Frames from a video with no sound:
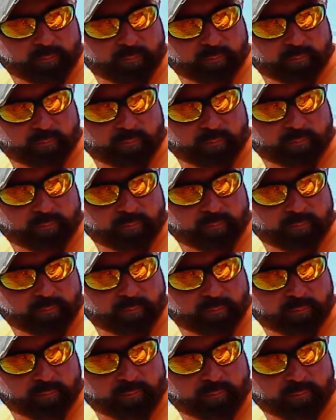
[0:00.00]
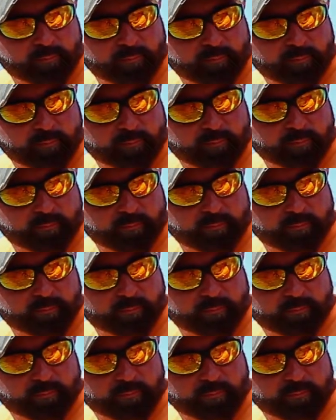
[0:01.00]

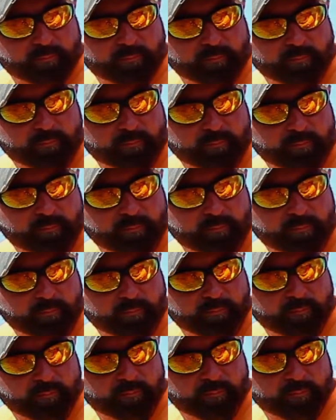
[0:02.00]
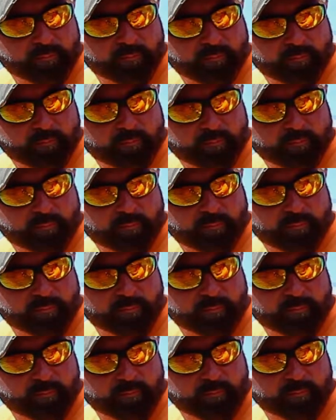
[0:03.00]

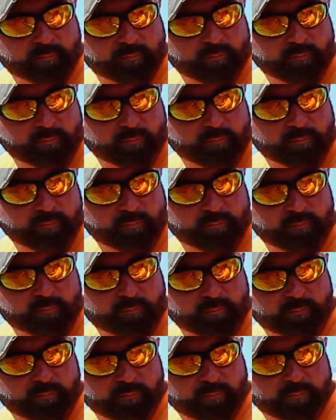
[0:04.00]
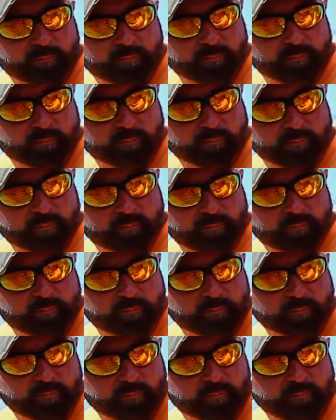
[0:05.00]

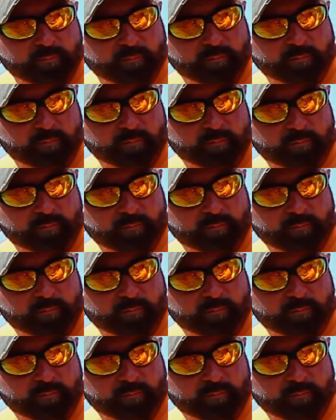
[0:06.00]
No words are spoken by the person on screen.